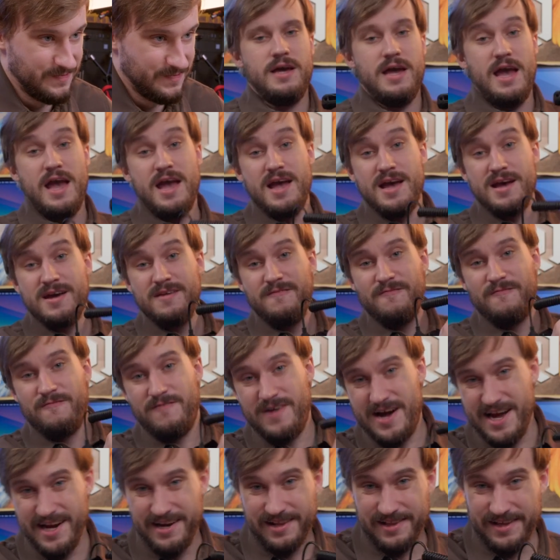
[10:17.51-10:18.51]
And
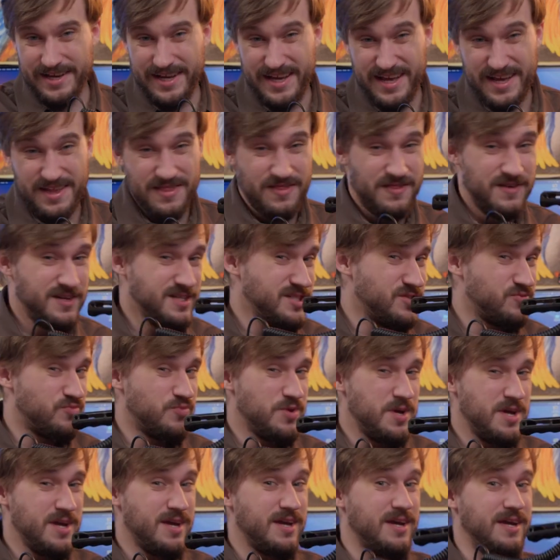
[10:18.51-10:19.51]
finally, this
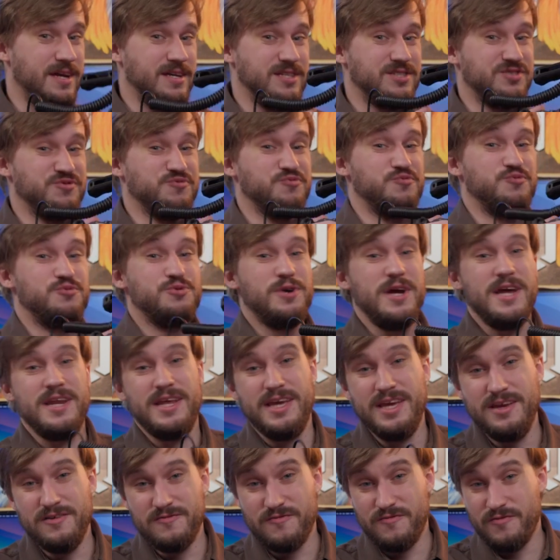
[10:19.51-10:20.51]
rig is
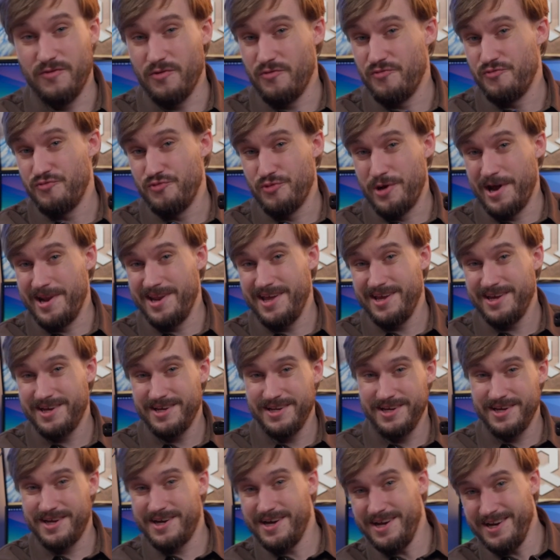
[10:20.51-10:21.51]
ready for running
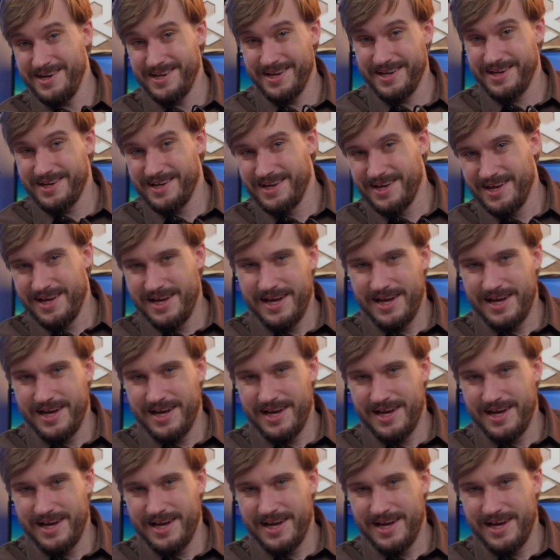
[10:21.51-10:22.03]
and gunning.